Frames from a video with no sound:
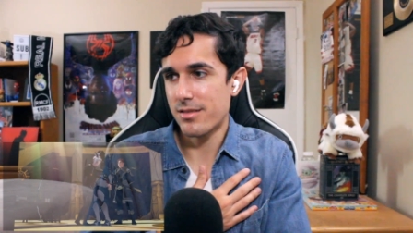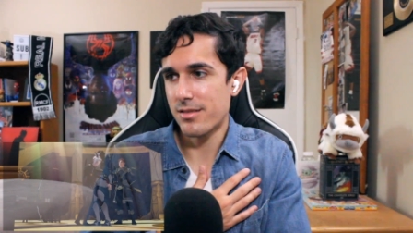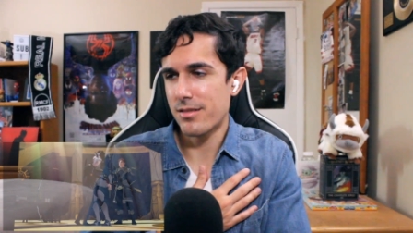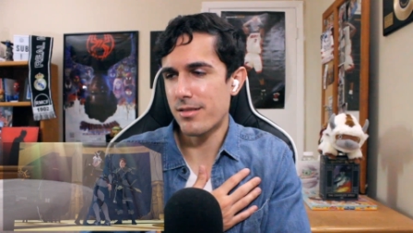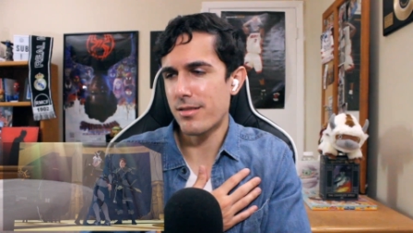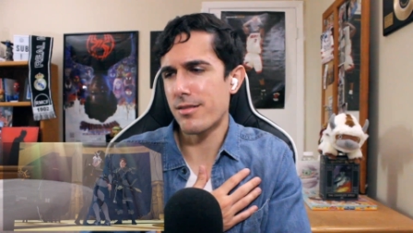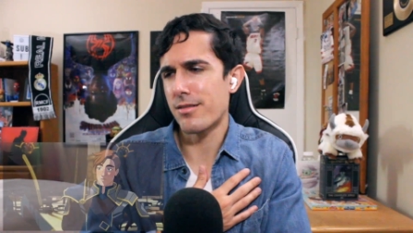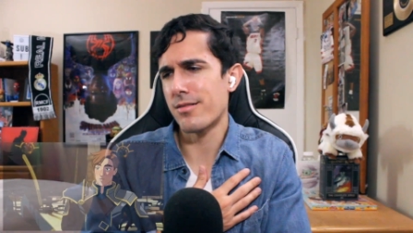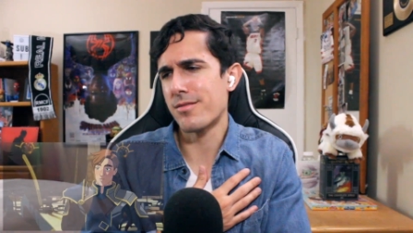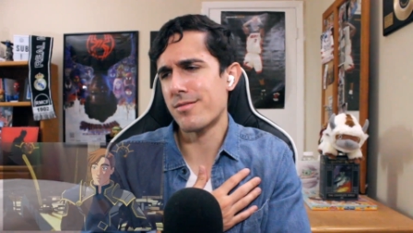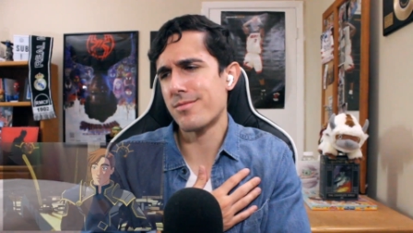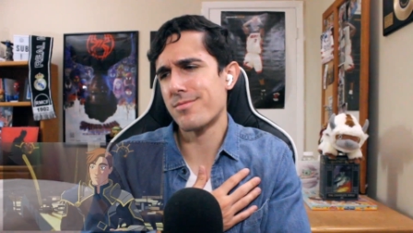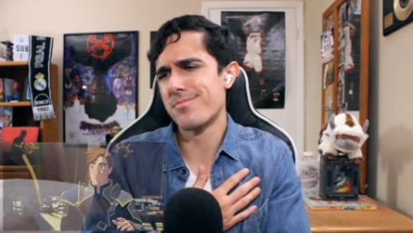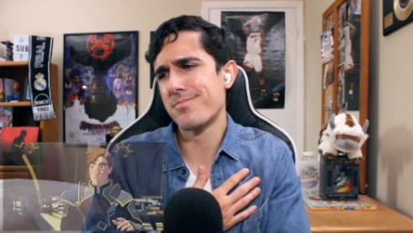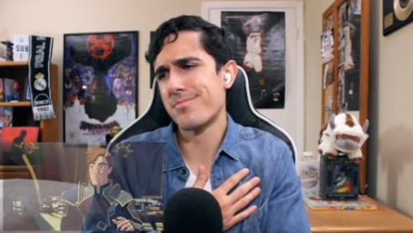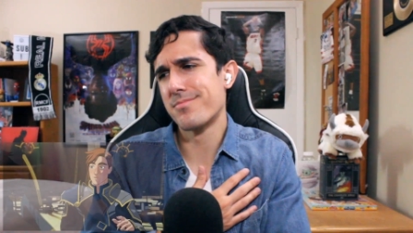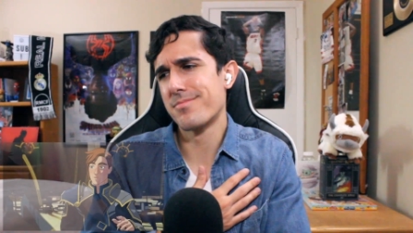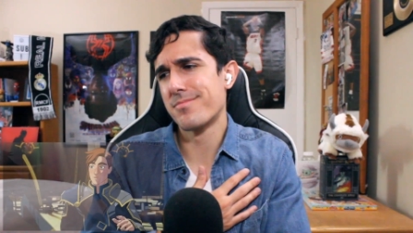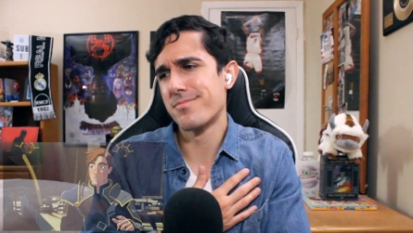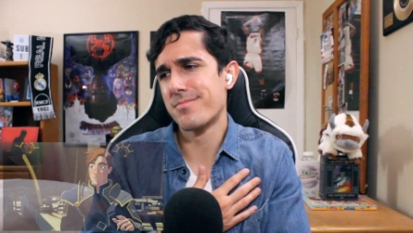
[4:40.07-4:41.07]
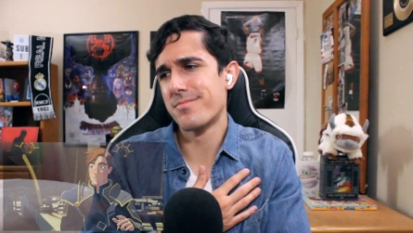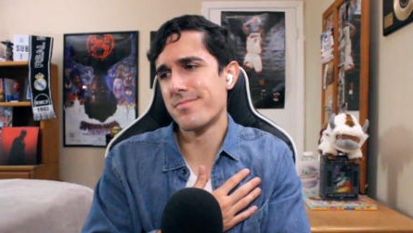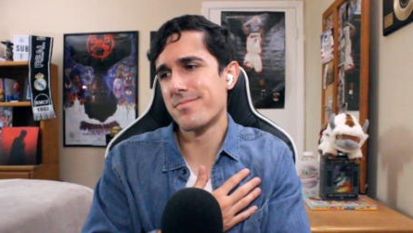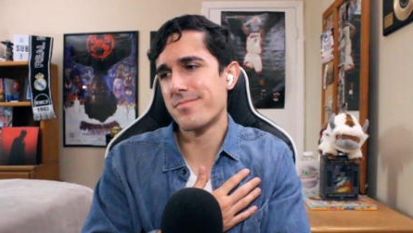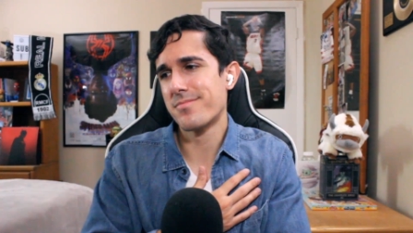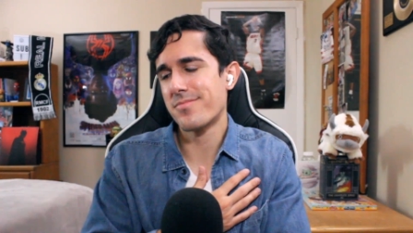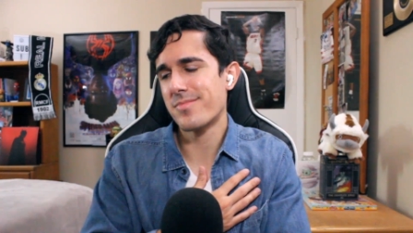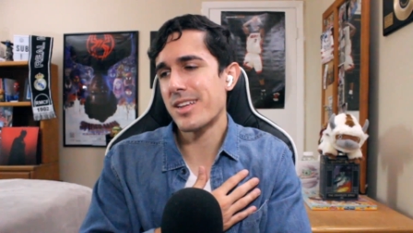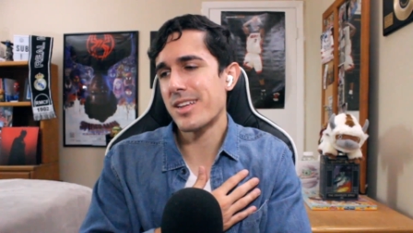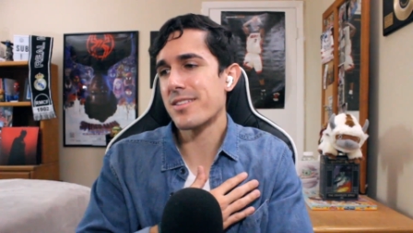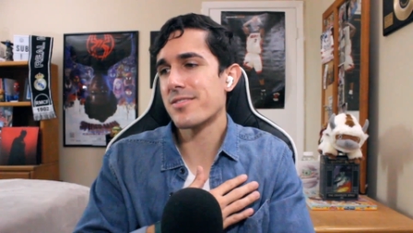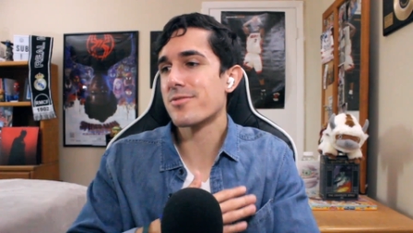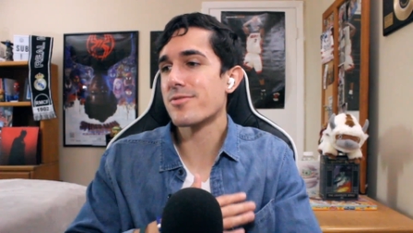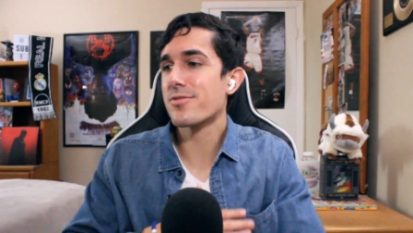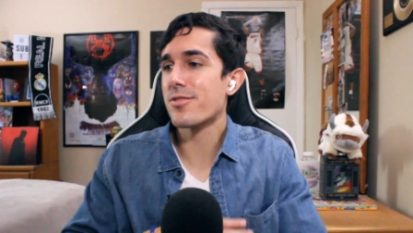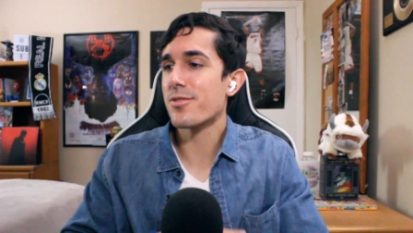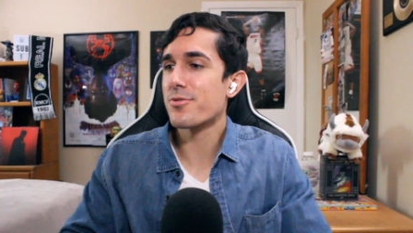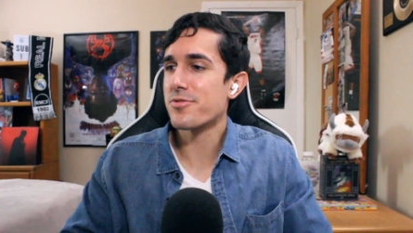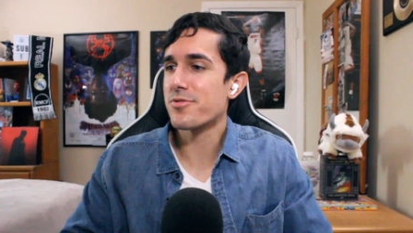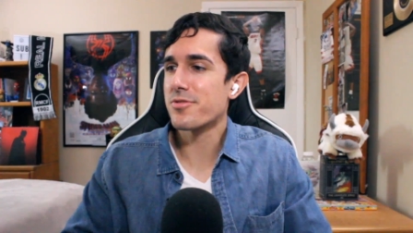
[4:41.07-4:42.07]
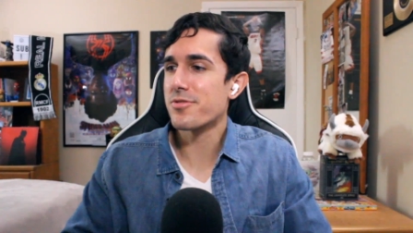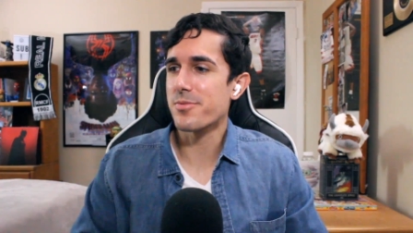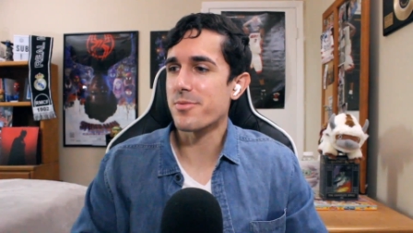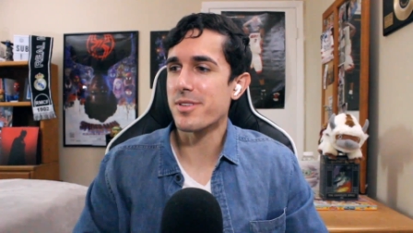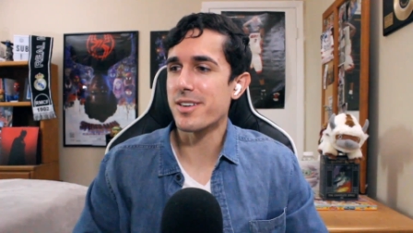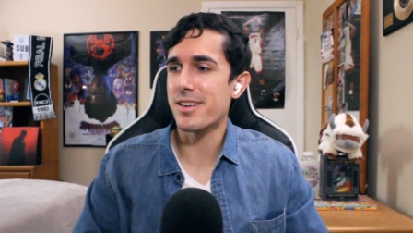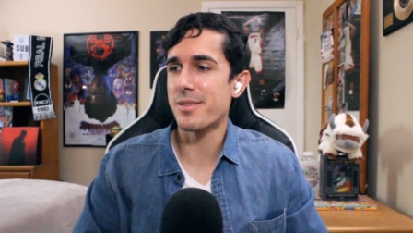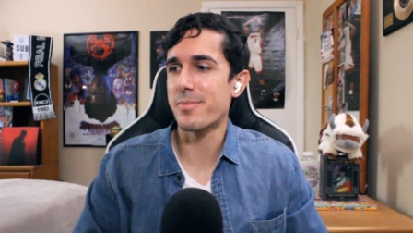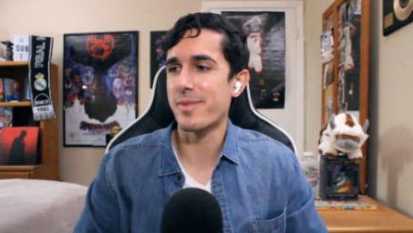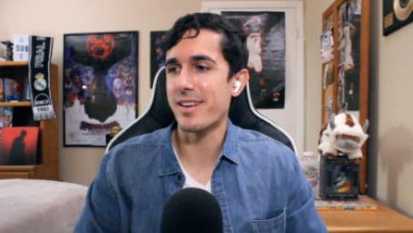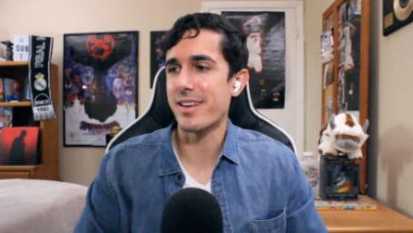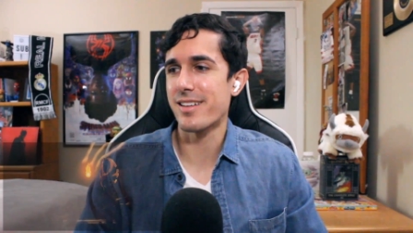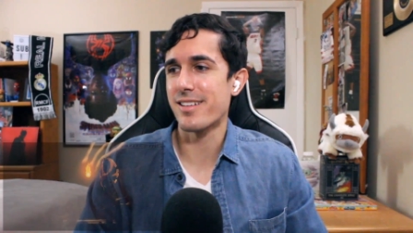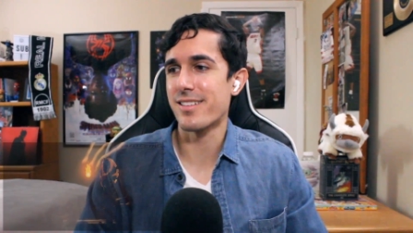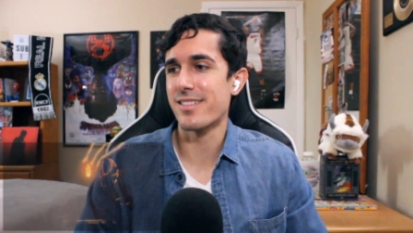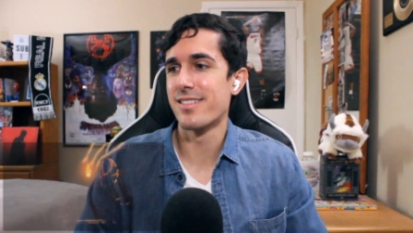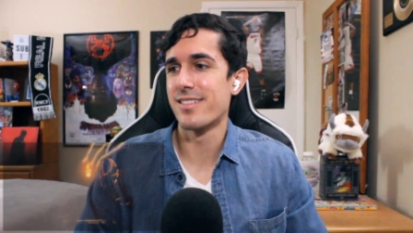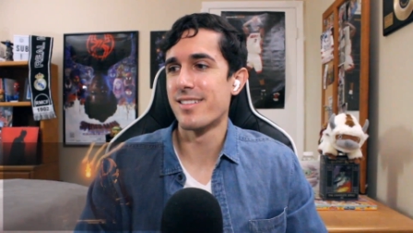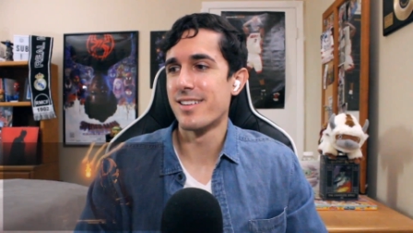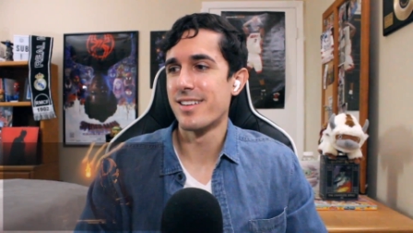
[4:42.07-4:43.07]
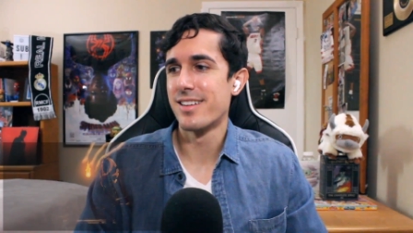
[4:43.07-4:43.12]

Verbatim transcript: Oh. That is so sweet, man.